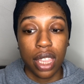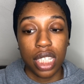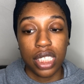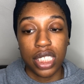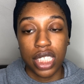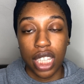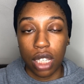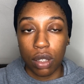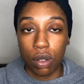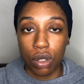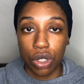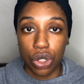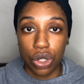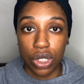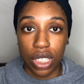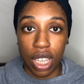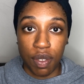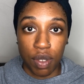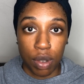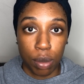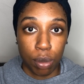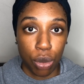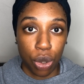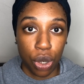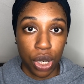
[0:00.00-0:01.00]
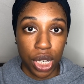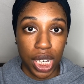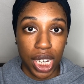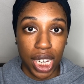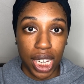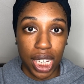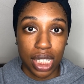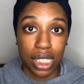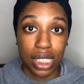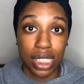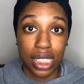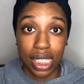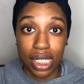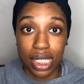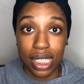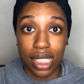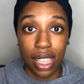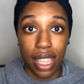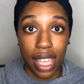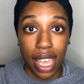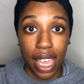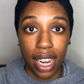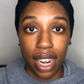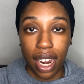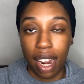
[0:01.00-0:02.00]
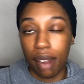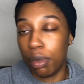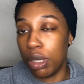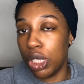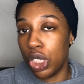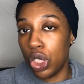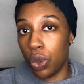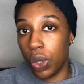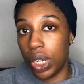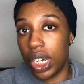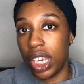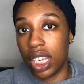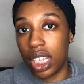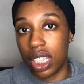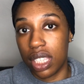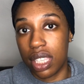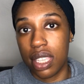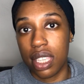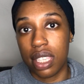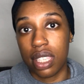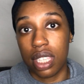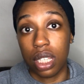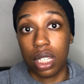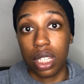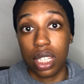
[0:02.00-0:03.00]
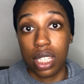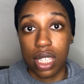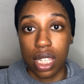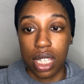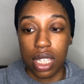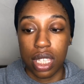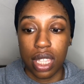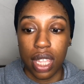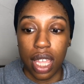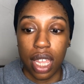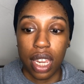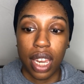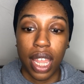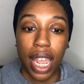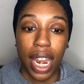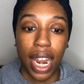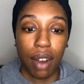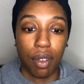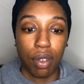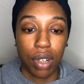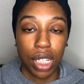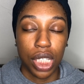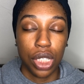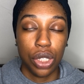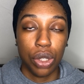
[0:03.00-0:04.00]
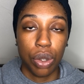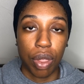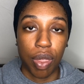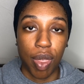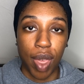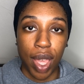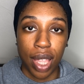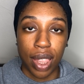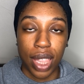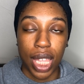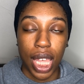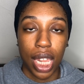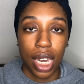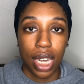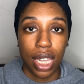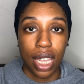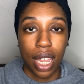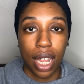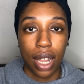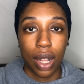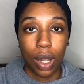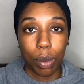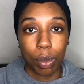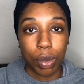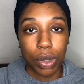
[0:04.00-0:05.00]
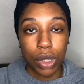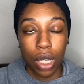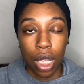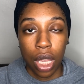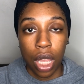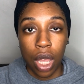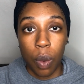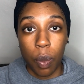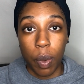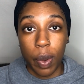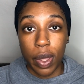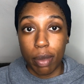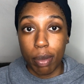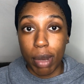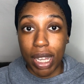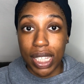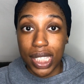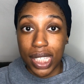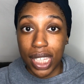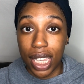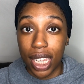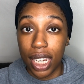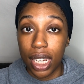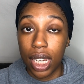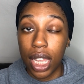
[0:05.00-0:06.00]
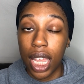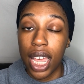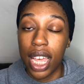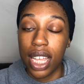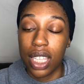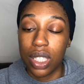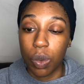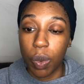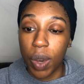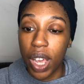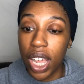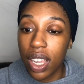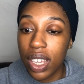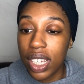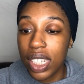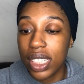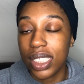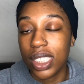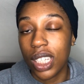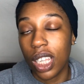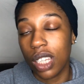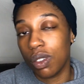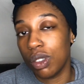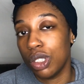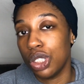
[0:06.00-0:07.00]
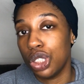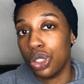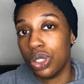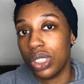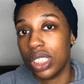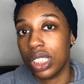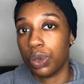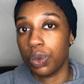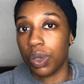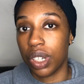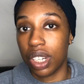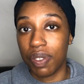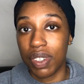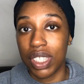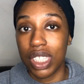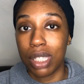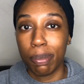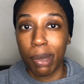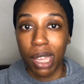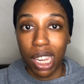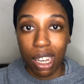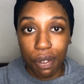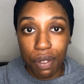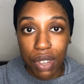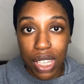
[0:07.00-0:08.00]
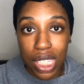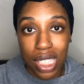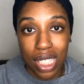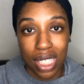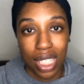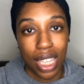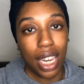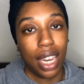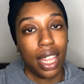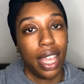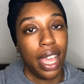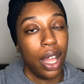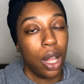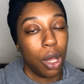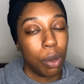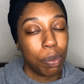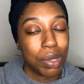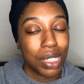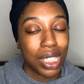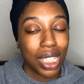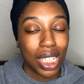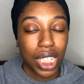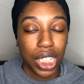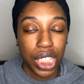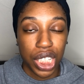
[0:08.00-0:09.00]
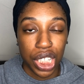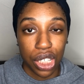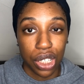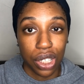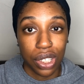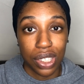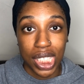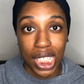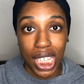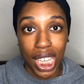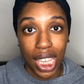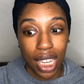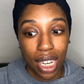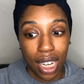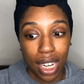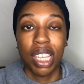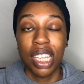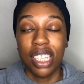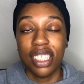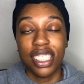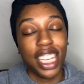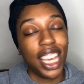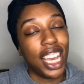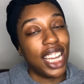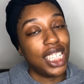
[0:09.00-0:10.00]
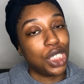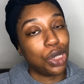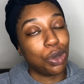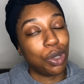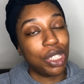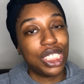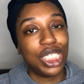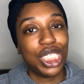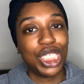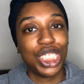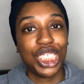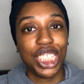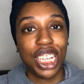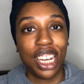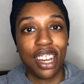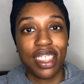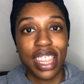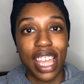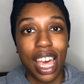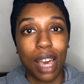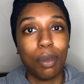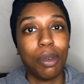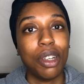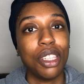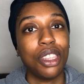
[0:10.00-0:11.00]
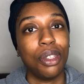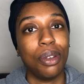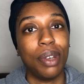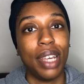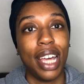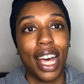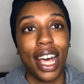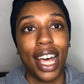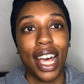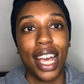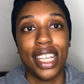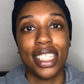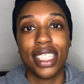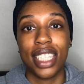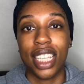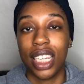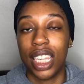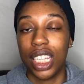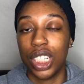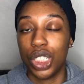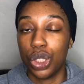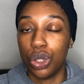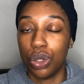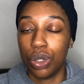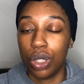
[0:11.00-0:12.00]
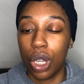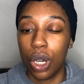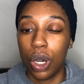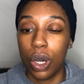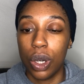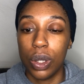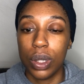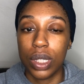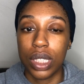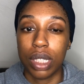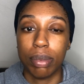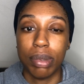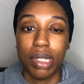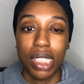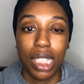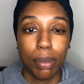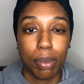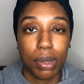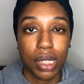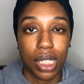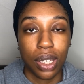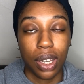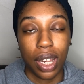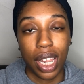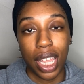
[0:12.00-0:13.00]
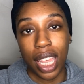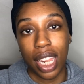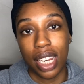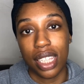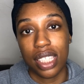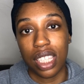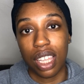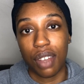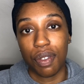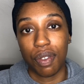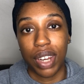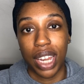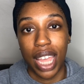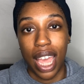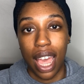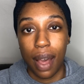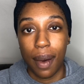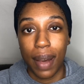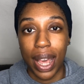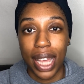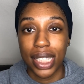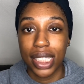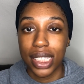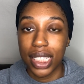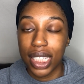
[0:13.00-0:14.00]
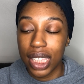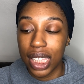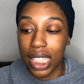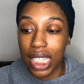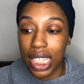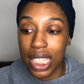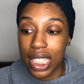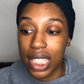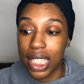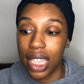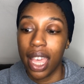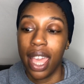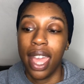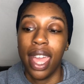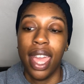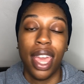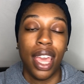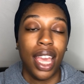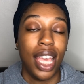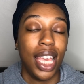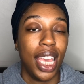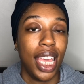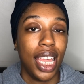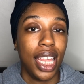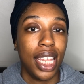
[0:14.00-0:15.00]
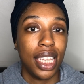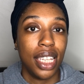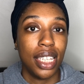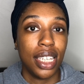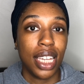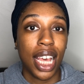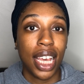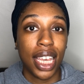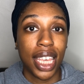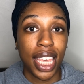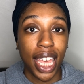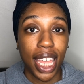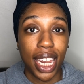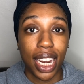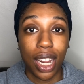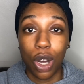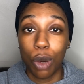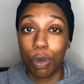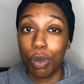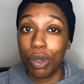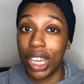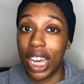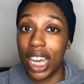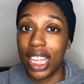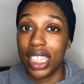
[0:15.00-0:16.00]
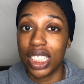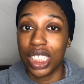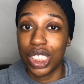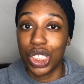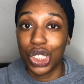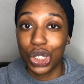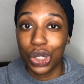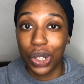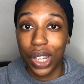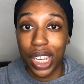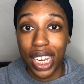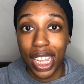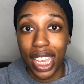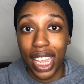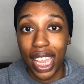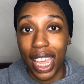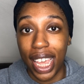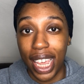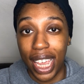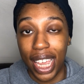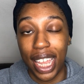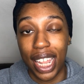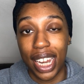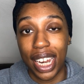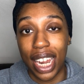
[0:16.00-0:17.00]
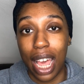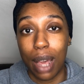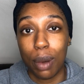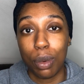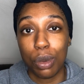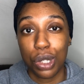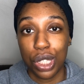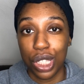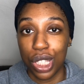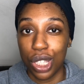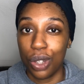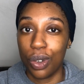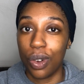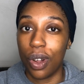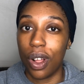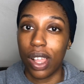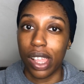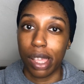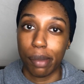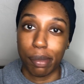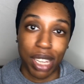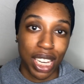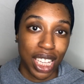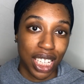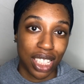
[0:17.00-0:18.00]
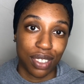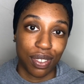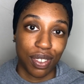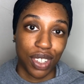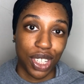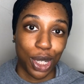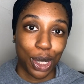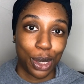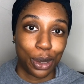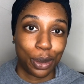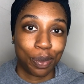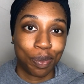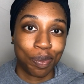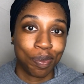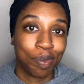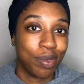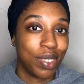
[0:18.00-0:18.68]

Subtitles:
the celery juice every morning since then, I've been doing it consistently since then, and I really do think that it helped with my skin as well, because celery juice is one of its benefits is that it helps clear your skin. So yeah, I just wanted to share that with you guys and let you know some tips and all that kind of stuff and how I did this. And again, I hope you guys enjoyed it, and I will see you all in my next video.